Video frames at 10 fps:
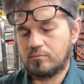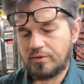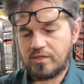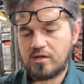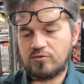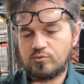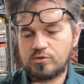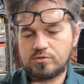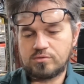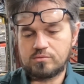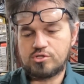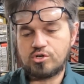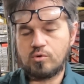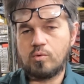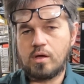but that is one
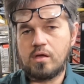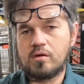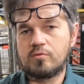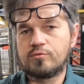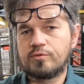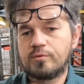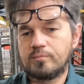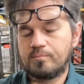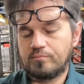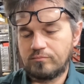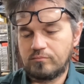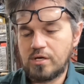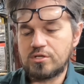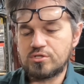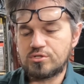sure way of
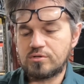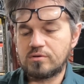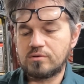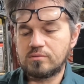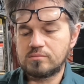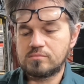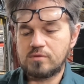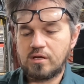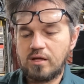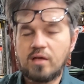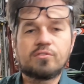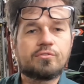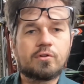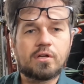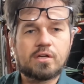making sure that it has
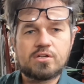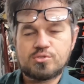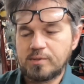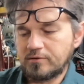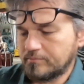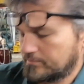full engagement.